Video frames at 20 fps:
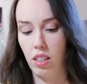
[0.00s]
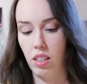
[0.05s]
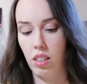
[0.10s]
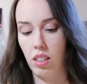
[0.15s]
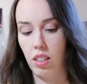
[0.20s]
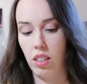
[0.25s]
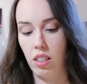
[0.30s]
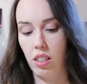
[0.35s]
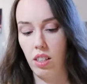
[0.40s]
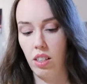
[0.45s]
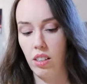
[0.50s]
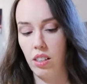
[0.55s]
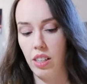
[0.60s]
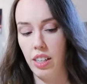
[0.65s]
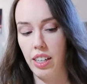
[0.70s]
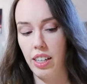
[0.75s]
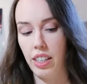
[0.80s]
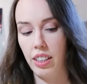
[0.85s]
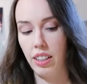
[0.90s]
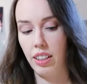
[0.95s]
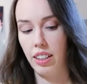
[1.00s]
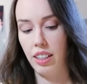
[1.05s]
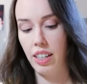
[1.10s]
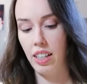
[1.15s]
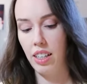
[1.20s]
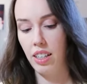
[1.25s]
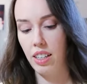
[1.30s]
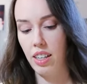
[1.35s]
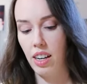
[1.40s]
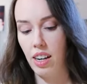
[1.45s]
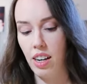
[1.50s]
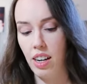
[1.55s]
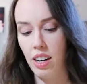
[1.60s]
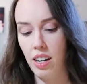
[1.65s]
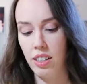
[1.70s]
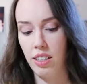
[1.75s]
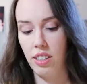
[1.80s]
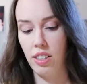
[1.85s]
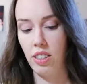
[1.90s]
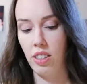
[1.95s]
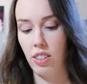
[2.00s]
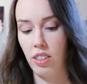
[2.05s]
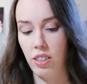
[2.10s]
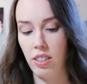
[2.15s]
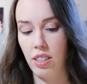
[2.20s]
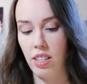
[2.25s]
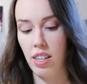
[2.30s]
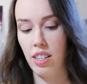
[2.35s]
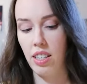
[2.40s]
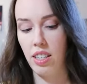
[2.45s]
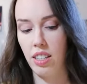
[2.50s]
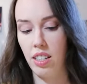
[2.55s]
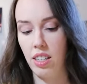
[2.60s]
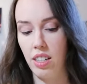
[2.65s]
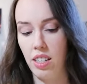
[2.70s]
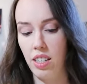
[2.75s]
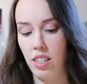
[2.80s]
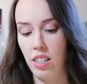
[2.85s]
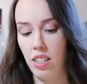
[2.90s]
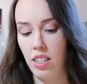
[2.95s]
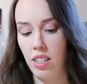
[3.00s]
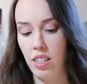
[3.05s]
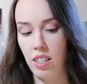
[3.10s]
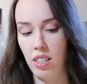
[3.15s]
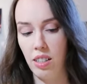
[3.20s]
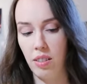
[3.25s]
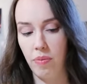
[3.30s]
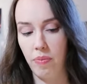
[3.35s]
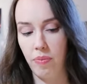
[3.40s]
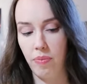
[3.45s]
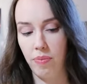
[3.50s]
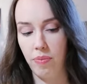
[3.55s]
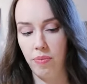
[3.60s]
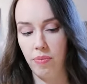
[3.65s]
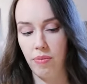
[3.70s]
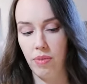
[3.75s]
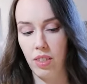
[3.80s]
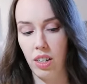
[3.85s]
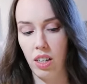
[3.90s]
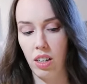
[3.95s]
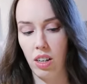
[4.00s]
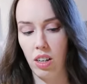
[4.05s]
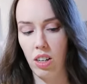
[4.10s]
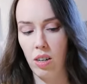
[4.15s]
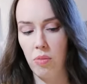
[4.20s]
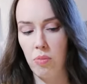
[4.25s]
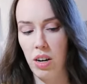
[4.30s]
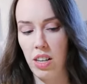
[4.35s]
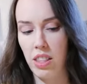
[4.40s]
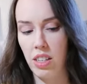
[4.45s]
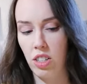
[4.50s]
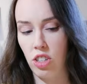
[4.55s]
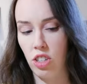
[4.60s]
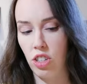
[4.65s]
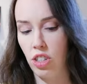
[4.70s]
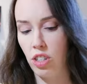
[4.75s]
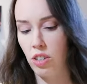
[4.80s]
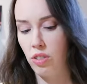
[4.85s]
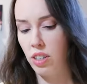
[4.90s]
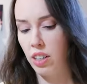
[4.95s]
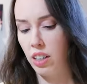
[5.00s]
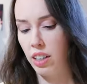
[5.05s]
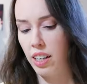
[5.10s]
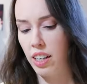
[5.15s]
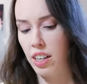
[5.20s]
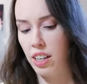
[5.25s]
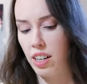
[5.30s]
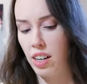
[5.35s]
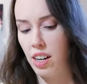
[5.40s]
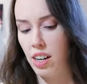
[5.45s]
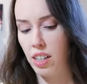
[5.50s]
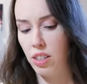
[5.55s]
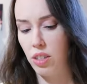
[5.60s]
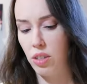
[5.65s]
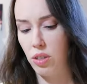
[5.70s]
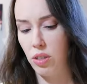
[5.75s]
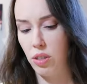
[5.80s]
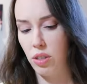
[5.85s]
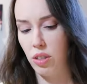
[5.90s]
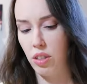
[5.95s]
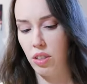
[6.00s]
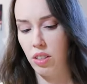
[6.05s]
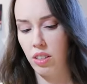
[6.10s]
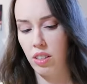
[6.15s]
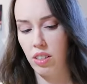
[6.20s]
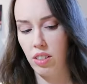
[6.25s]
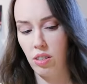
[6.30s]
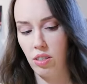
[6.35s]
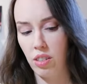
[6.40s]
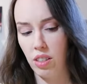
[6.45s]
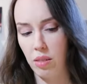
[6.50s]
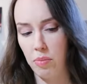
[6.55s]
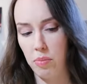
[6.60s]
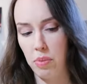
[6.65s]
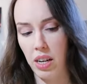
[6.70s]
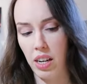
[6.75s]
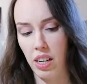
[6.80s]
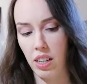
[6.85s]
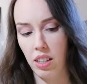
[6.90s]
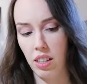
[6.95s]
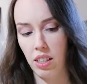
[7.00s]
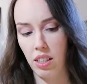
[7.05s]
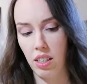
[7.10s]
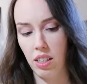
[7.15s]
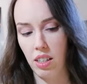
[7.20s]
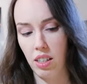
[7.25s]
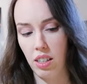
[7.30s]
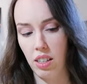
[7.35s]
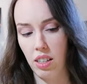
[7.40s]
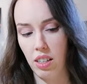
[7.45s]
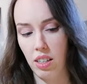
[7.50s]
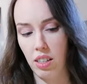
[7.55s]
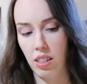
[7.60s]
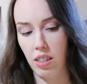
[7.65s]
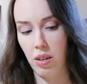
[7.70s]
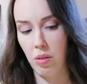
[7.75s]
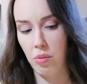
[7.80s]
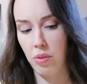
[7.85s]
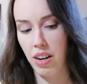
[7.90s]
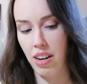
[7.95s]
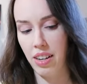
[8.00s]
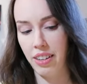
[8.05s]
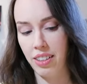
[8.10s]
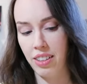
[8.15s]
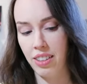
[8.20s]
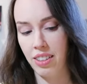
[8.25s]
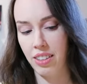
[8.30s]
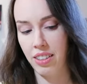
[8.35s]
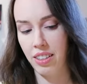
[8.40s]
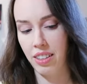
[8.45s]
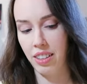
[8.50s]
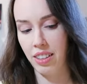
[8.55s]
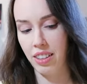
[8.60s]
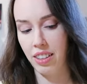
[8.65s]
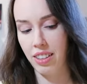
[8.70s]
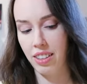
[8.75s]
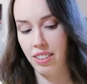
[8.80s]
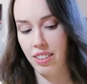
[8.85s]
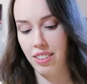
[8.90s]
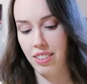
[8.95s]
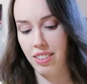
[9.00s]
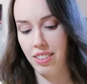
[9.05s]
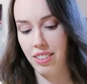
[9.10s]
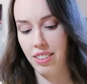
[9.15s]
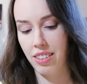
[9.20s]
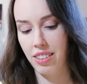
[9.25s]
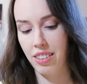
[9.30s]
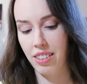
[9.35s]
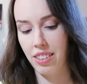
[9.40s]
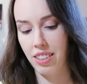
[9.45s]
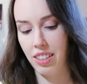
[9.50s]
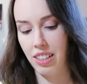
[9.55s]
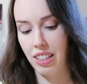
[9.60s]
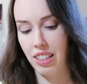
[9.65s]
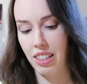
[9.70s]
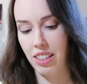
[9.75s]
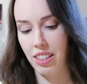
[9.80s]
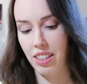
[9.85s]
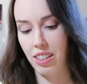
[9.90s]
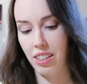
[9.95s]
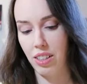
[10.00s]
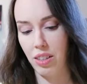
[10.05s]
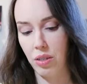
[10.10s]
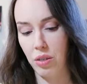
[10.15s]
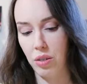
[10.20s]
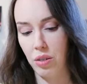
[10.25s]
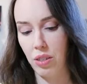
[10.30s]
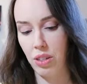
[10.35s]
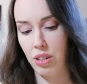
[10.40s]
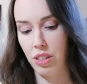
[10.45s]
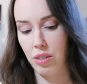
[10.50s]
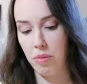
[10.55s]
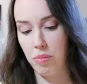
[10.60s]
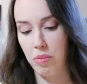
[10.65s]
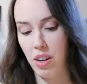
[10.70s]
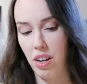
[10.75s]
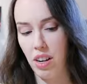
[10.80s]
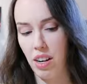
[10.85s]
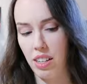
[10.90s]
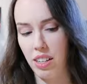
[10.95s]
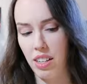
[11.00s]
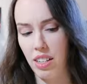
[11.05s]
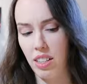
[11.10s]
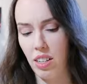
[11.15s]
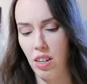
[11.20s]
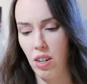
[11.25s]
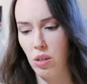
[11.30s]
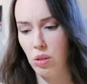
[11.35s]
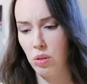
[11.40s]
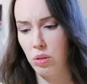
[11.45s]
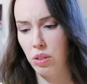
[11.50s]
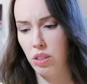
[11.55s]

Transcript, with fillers: All right, leader card, so nothing in here. I don't mind this Durin leader card too. Let's look at the back. Oh wow, that's sick. Awesome. I think the old,